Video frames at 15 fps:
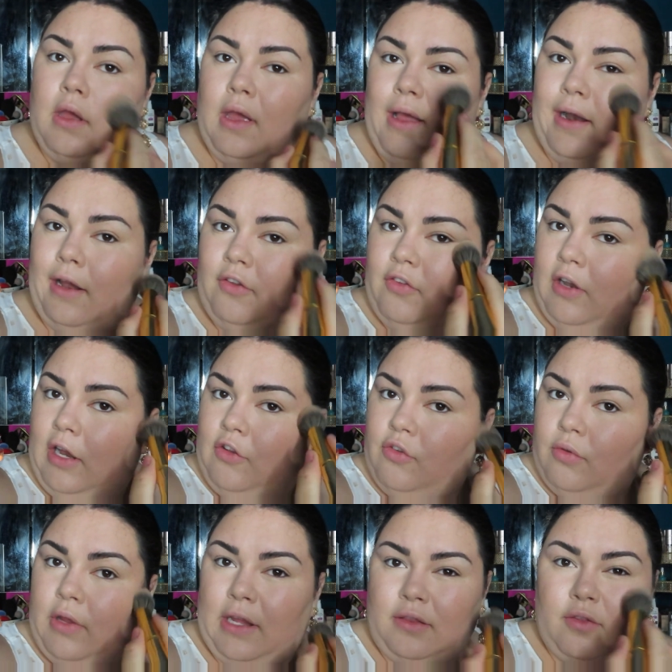And I said I
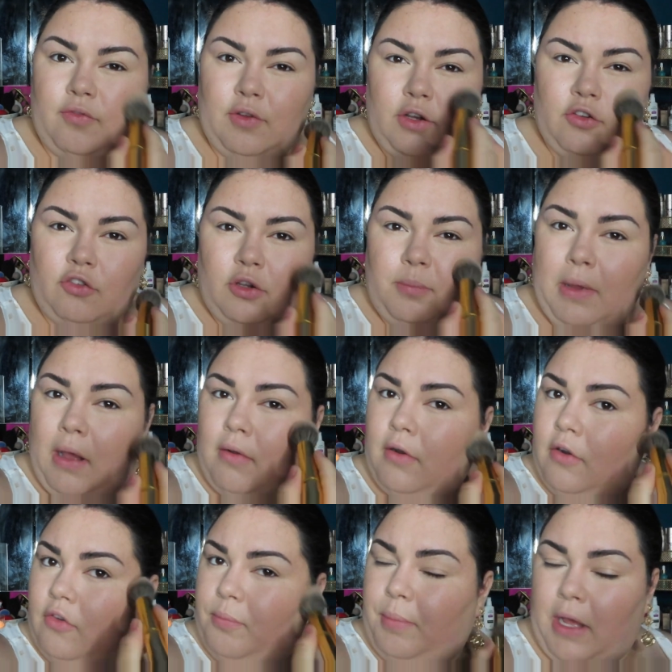do like the finishing
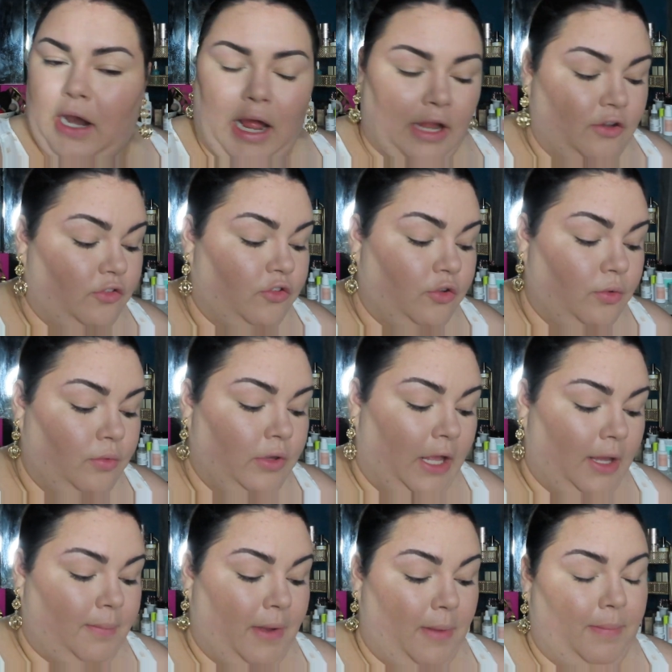powders, but I do
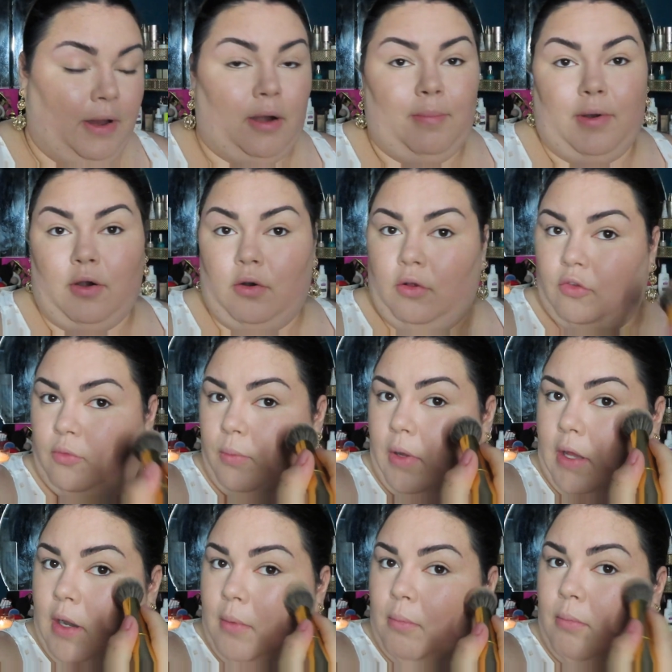like my Bare Minerals
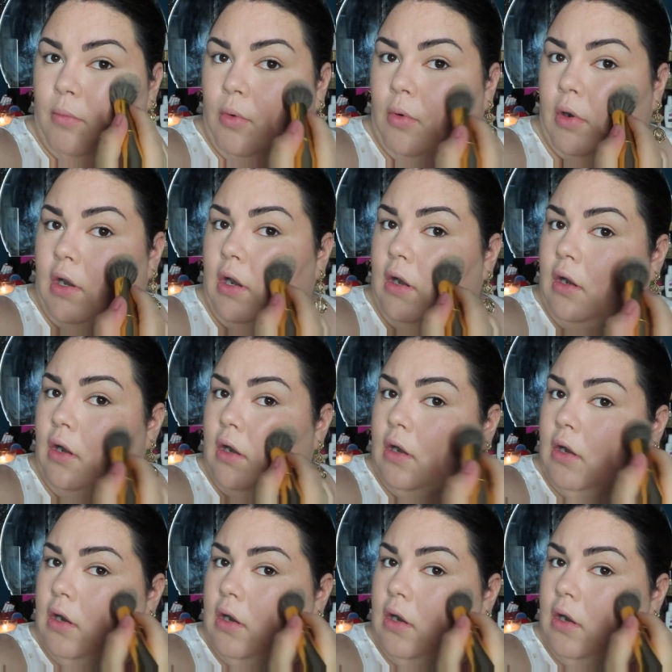one more.